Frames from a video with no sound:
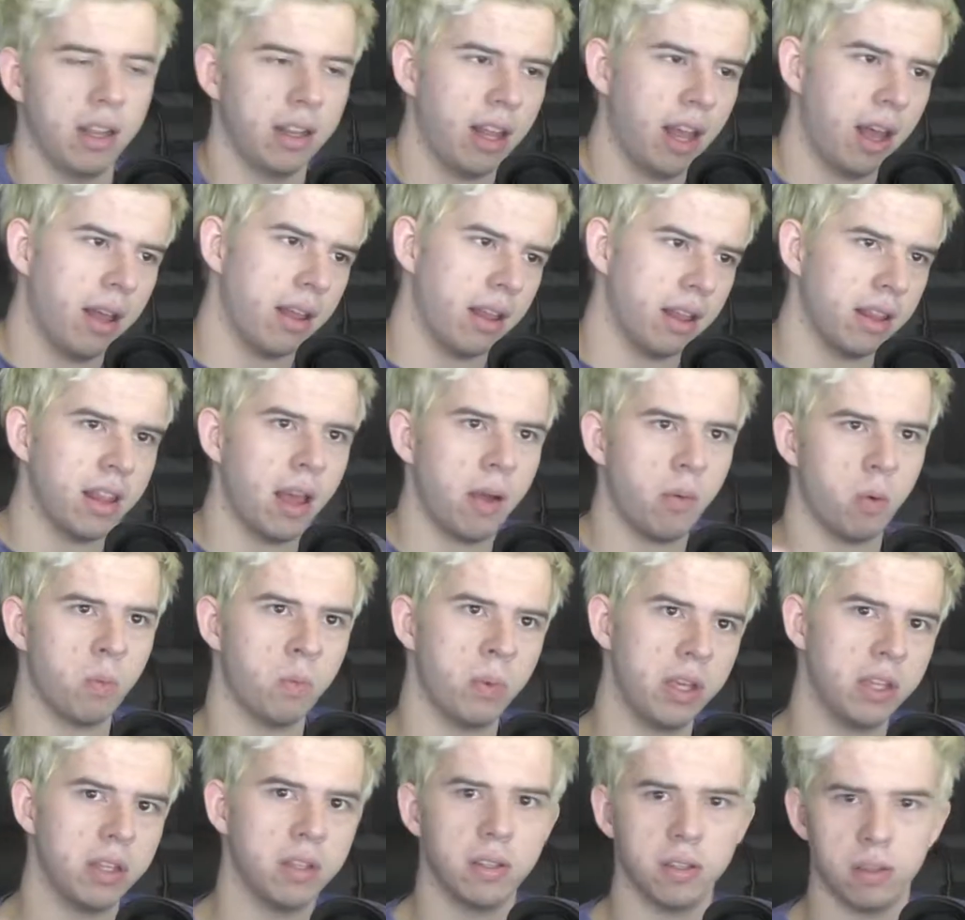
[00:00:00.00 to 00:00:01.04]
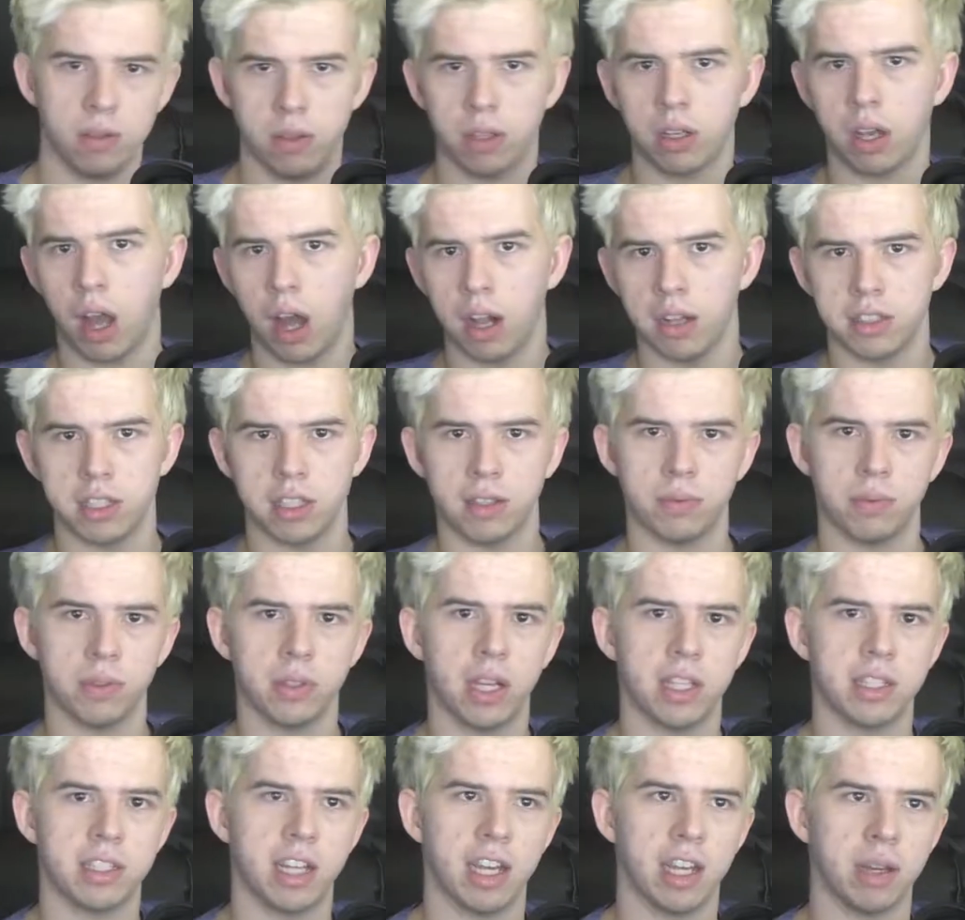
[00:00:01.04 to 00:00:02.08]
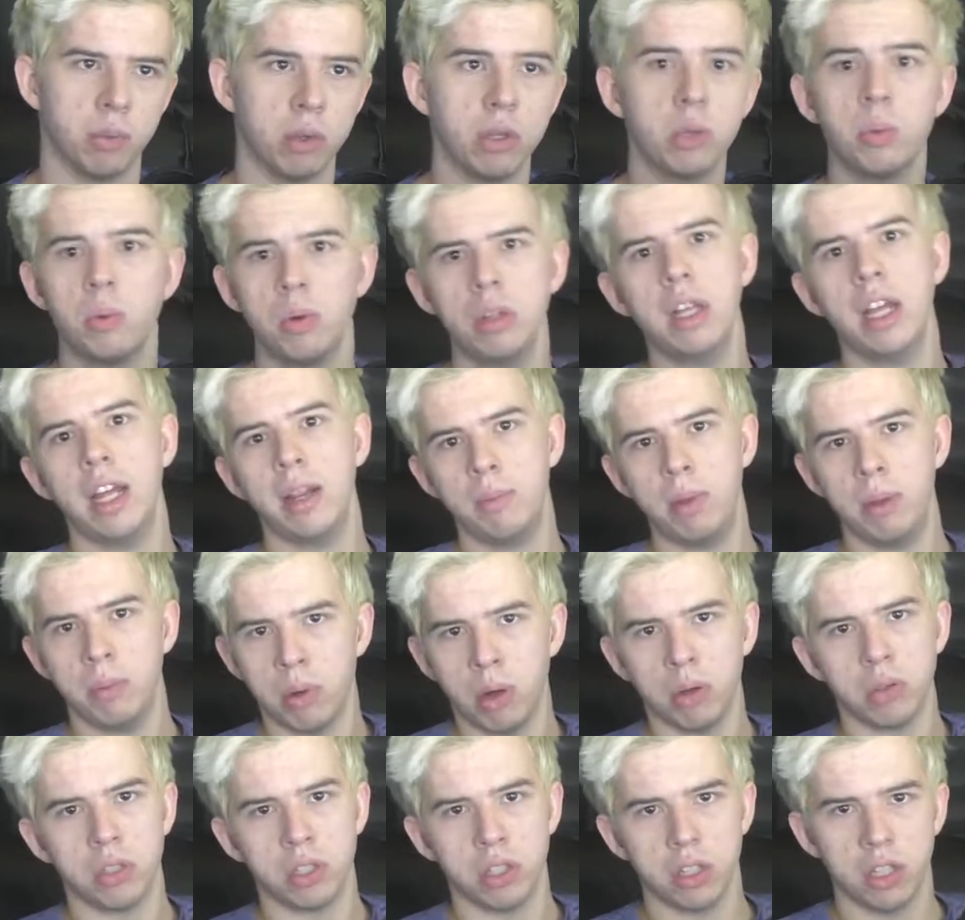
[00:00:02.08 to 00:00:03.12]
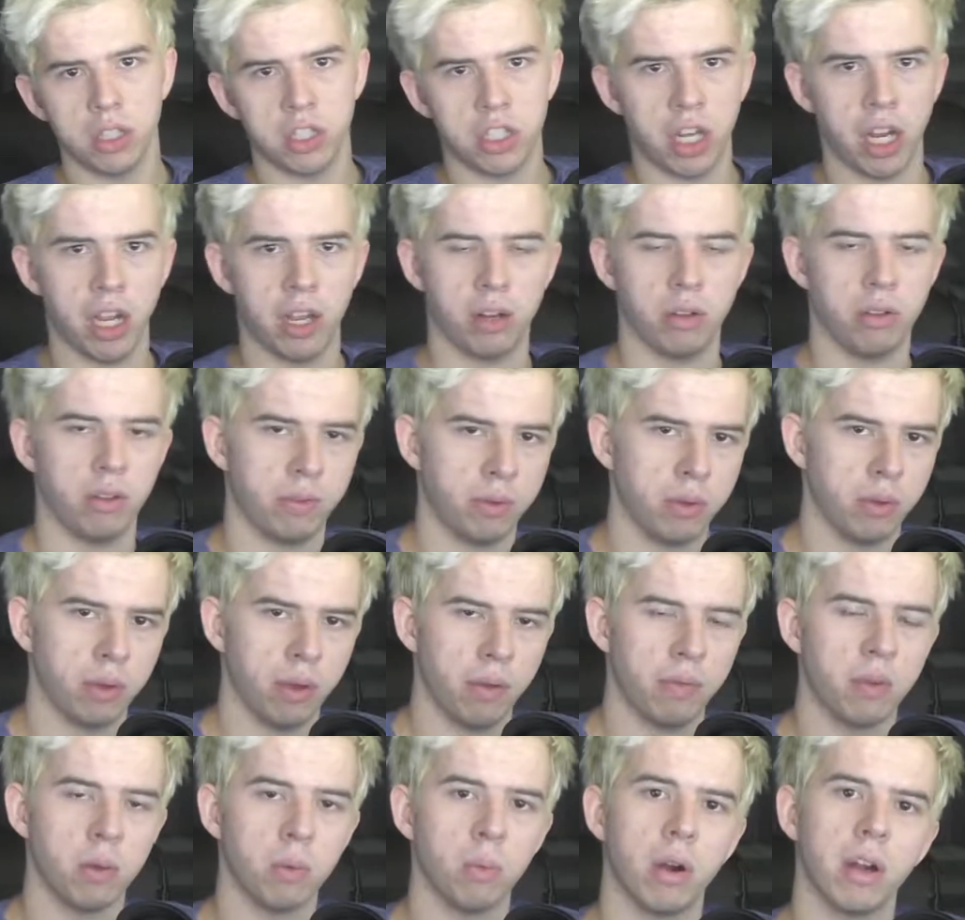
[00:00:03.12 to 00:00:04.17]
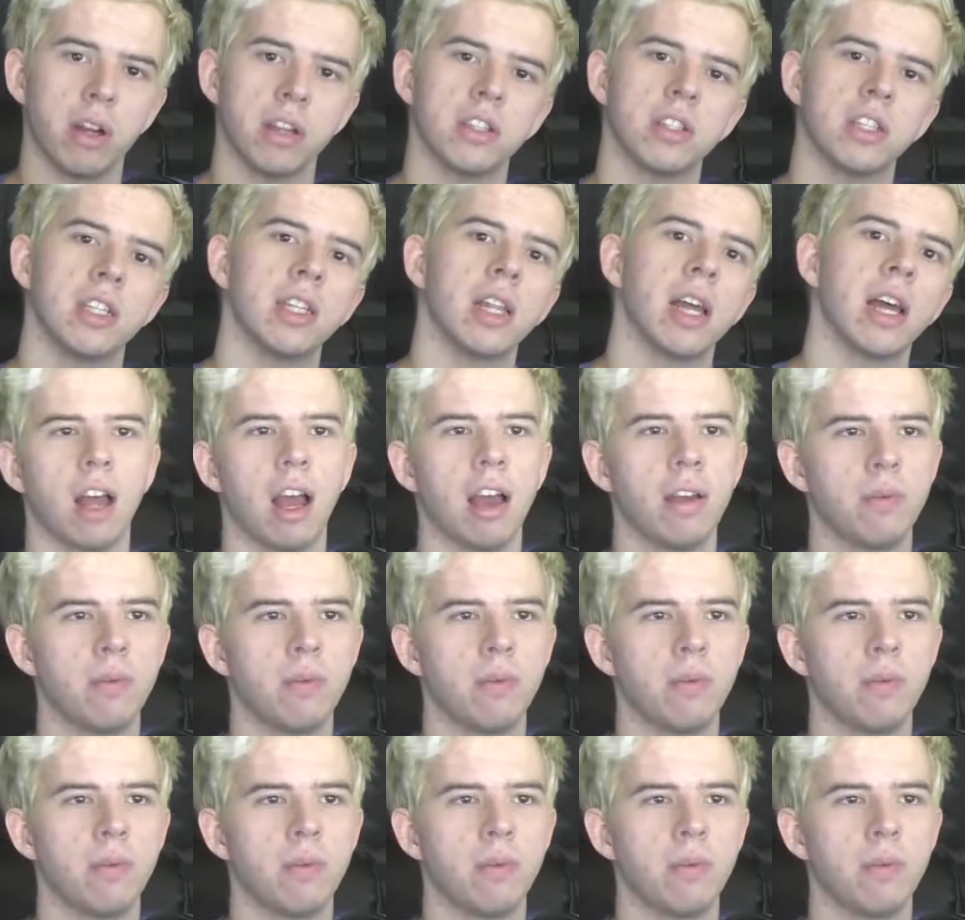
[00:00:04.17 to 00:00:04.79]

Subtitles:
And that will be the content for that day, which will then be posted to the channel if you wanna see that.